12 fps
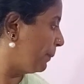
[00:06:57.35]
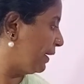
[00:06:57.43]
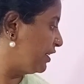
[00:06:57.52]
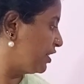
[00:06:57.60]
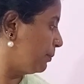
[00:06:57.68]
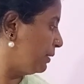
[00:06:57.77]
You
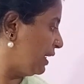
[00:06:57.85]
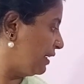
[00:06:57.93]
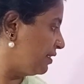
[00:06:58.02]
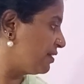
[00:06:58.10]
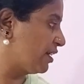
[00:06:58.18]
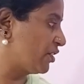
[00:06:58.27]
are
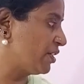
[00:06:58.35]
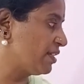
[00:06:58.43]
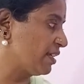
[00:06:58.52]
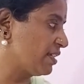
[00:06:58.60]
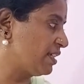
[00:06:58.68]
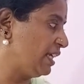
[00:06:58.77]
punishable under
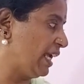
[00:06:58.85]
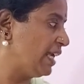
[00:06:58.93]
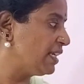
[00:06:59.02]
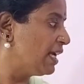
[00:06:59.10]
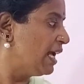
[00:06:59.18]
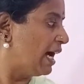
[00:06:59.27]
section
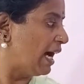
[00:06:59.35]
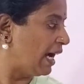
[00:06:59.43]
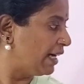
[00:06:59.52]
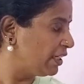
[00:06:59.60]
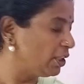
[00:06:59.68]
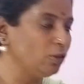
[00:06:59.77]
68
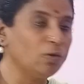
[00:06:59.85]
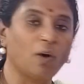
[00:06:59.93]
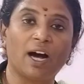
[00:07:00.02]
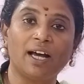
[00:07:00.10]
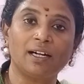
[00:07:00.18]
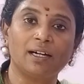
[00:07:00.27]

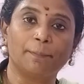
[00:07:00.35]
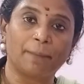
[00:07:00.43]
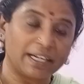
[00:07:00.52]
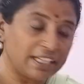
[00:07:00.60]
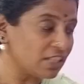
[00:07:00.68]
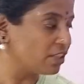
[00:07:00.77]
and you
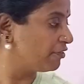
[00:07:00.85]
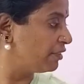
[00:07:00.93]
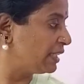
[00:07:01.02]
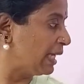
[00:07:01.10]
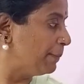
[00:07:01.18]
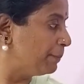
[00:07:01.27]
are
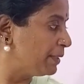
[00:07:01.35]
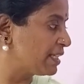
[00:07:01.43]
punished with